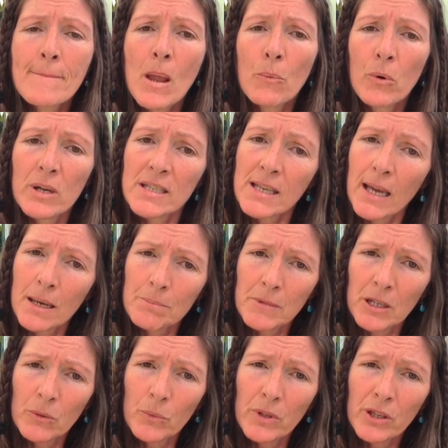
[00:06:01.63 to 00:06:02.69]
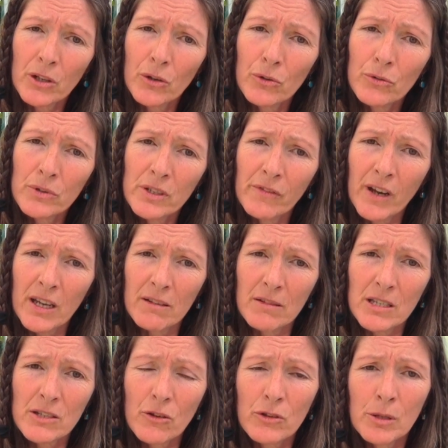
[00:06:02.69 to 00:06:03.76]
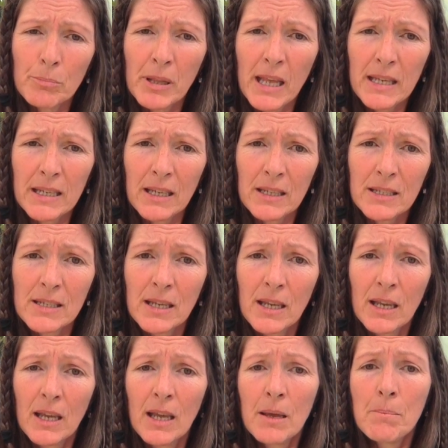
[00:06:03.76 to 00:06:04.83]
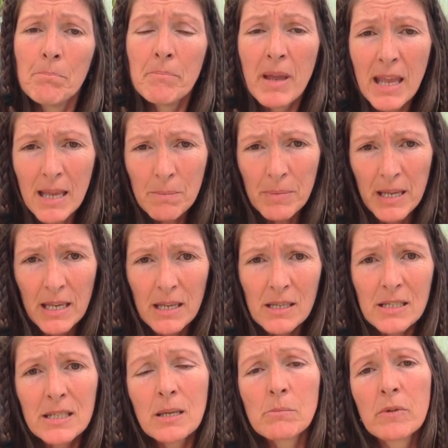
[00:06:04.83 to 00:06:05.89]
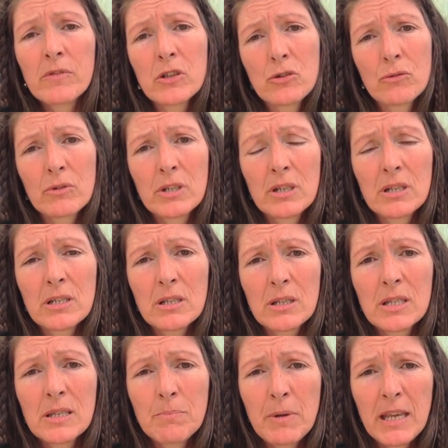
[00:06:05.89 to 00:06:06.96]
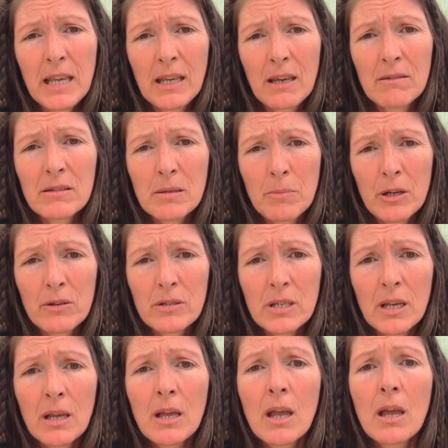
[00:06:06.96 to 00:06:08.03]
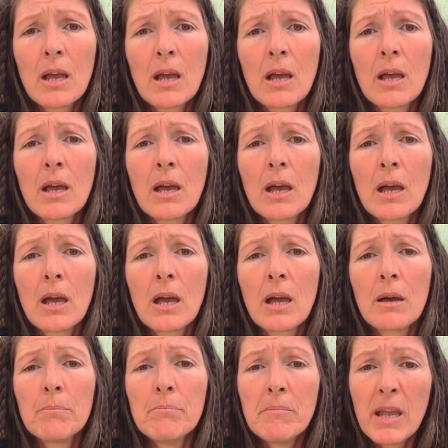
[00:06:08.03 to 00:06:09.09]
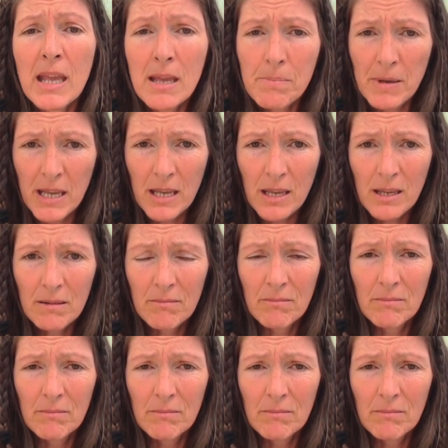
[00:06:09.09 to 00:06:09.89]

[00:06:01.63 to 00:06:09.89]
what is happening with the coronavirus on the planet, maybe some of the doctors speaking out about it, maybe